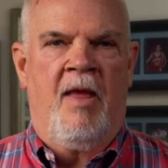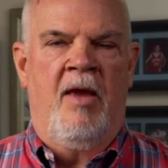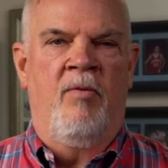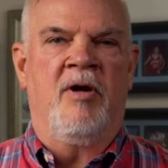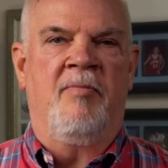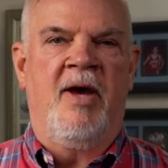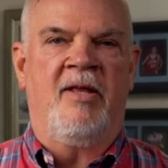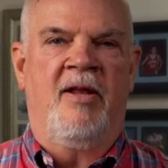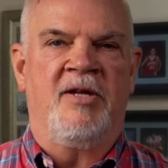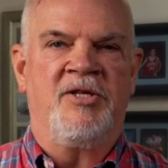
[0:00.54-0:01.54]
Hey, welcome back
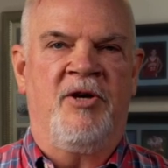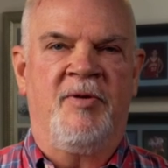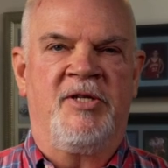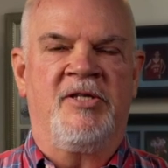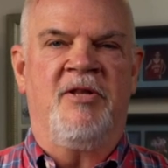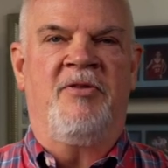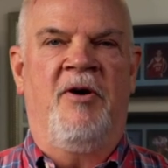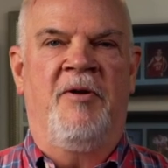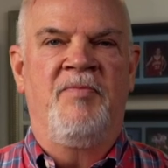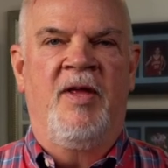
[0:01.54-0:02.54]
to Not a Sermon, Just a Thought.